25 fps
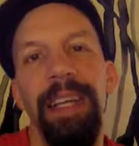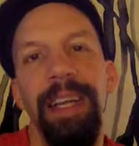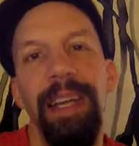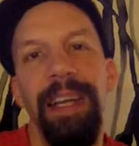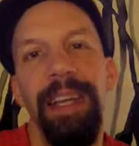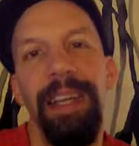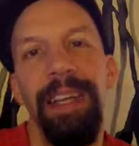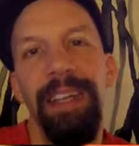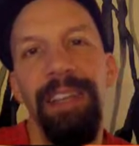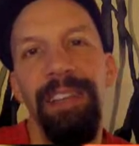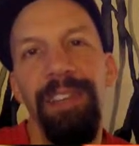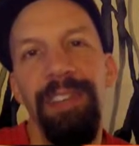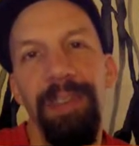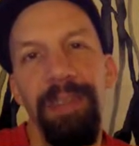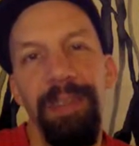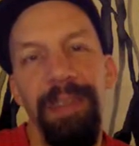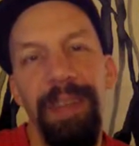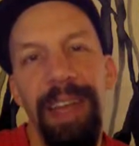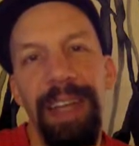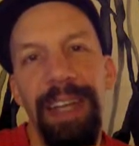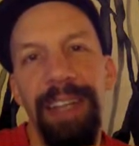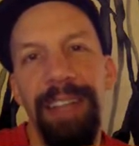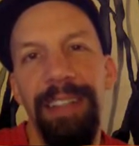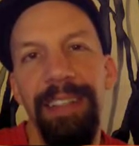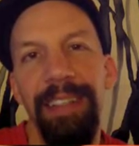a nice
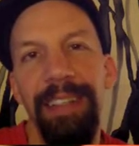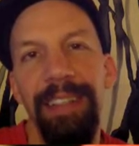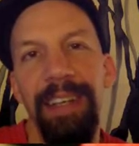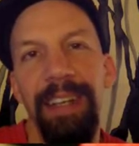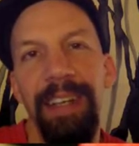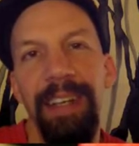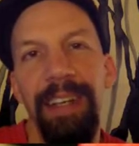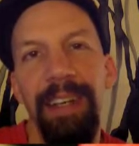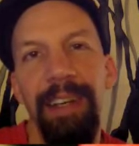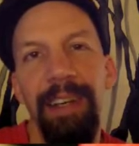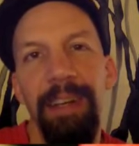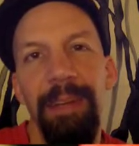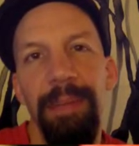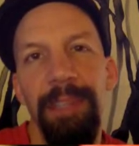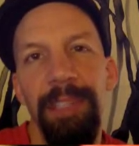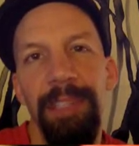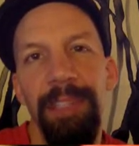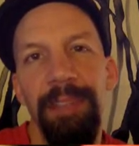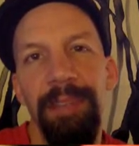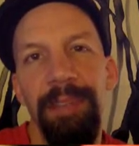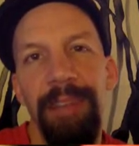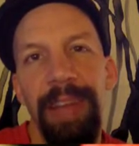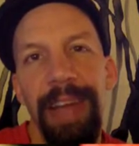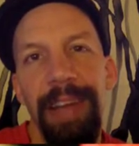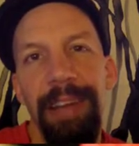effect, a
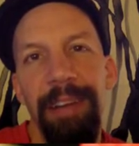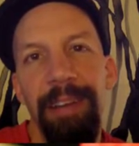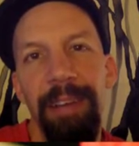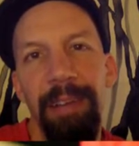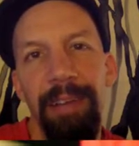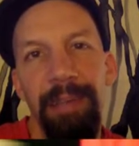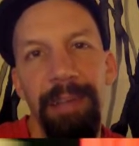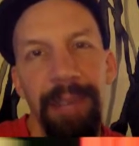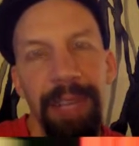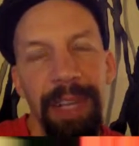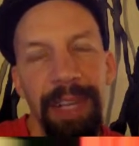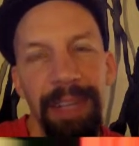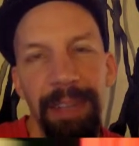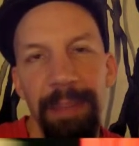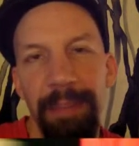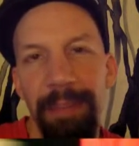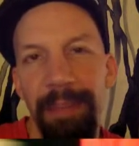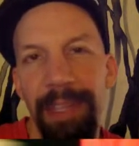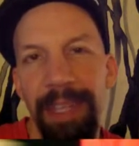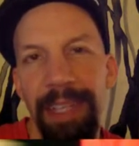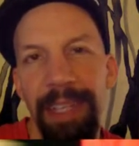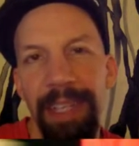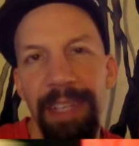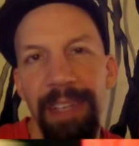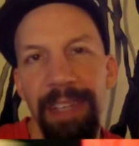much fatter effect than
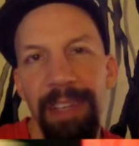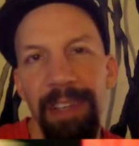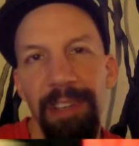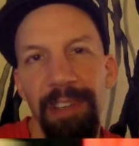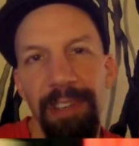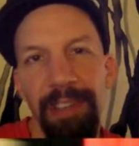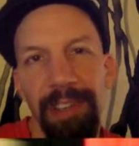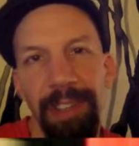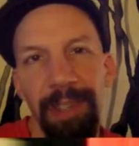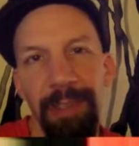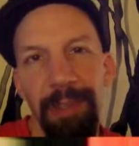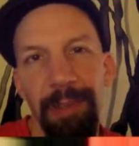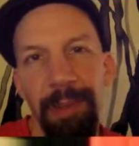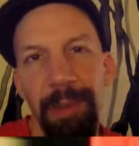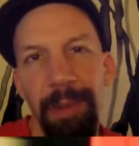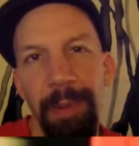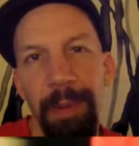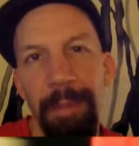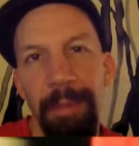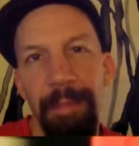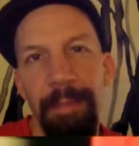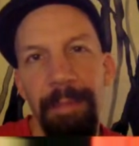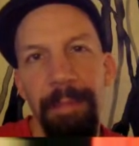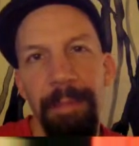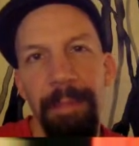playing a
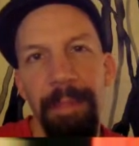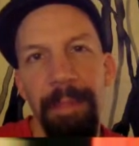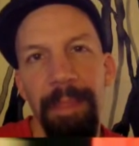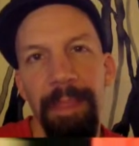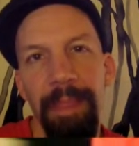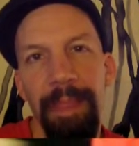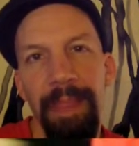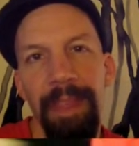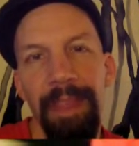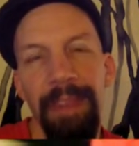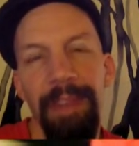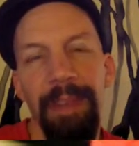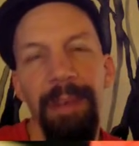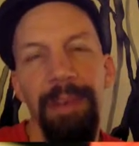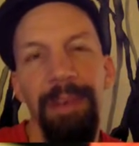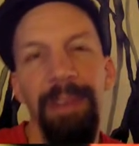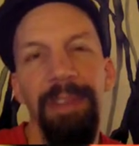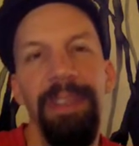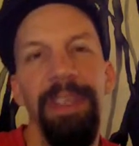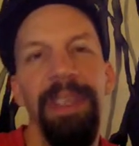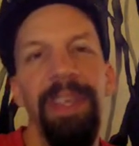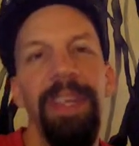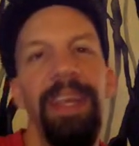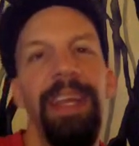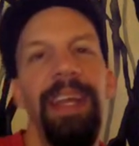single
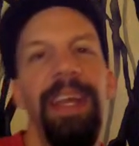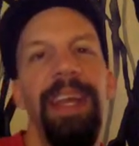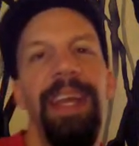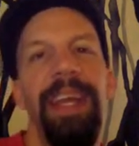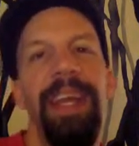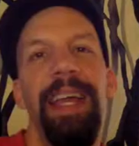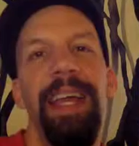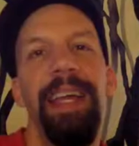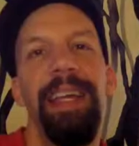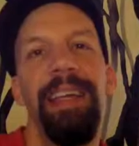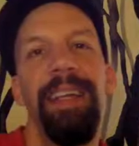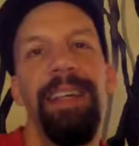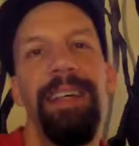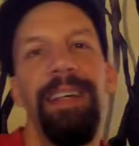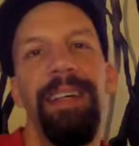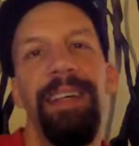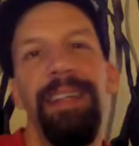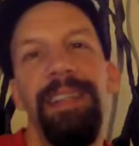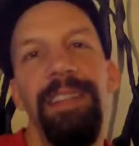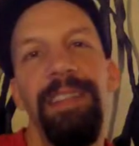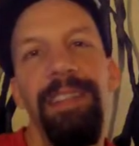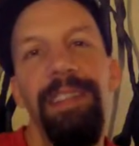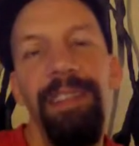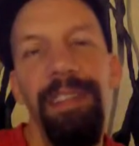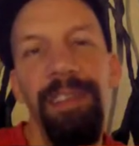note. And
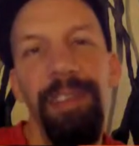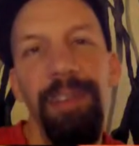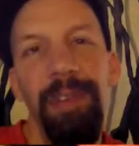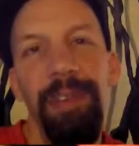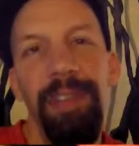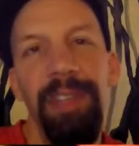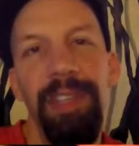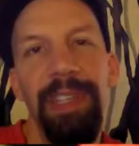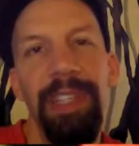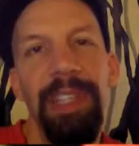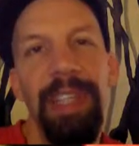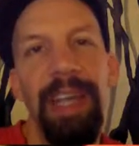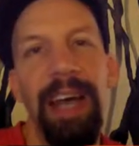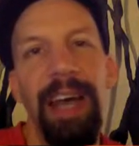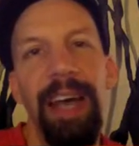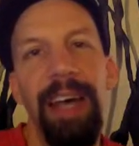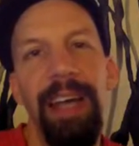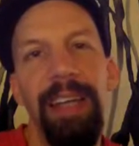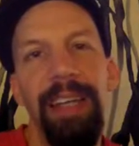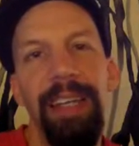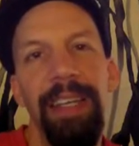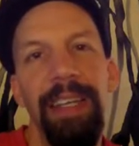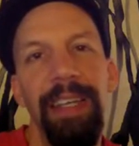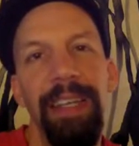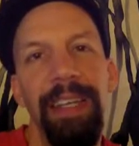this is used a
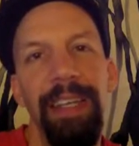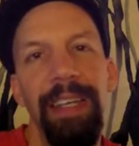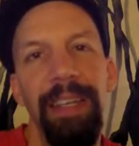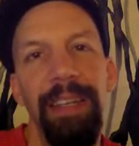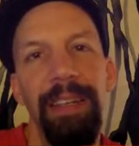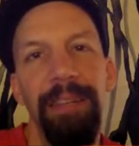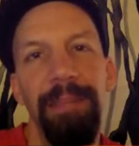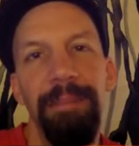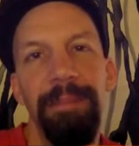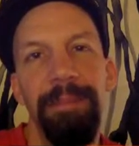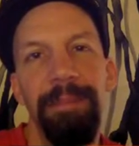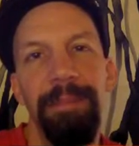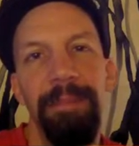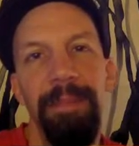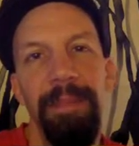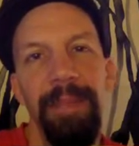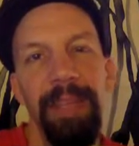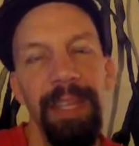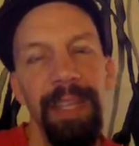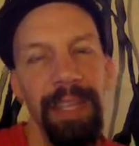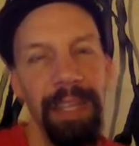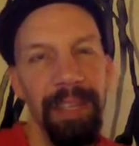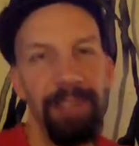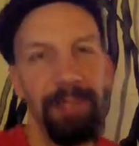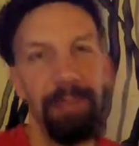lot
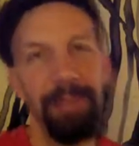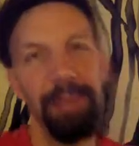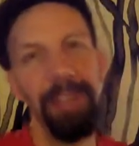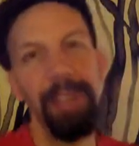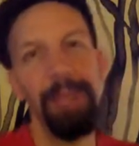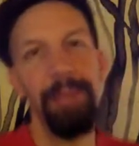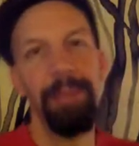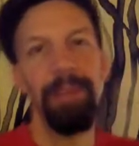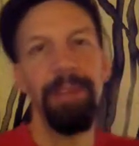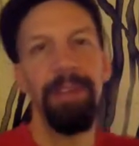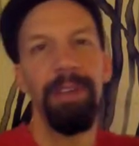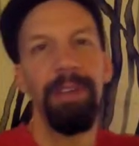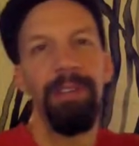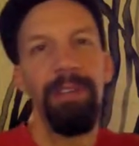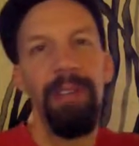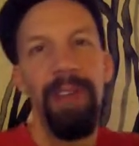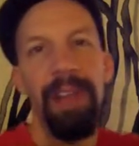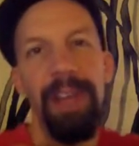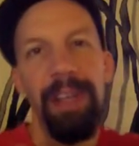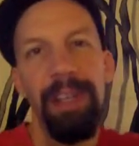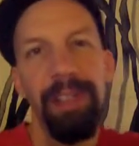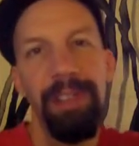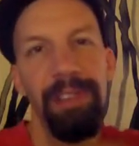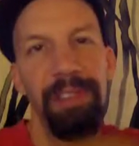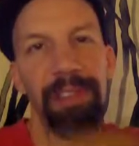in some contemporary
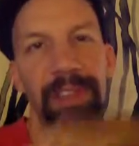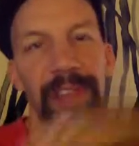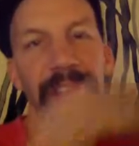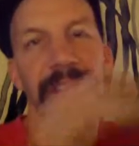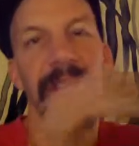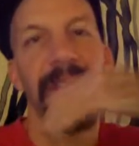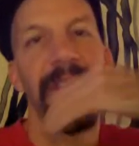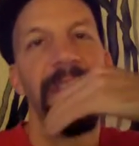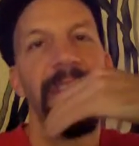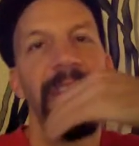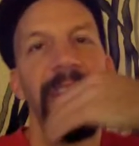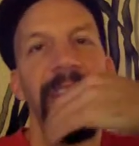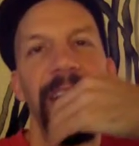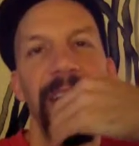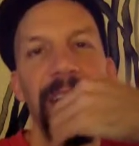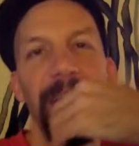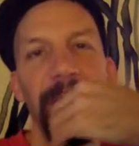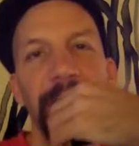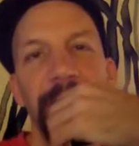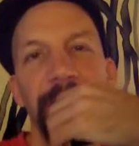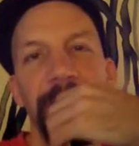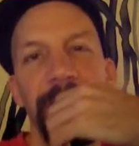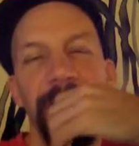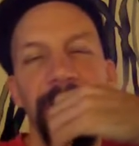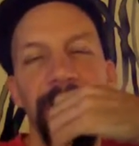rock stuff.
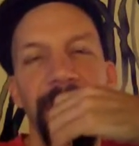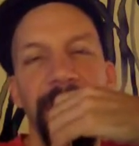A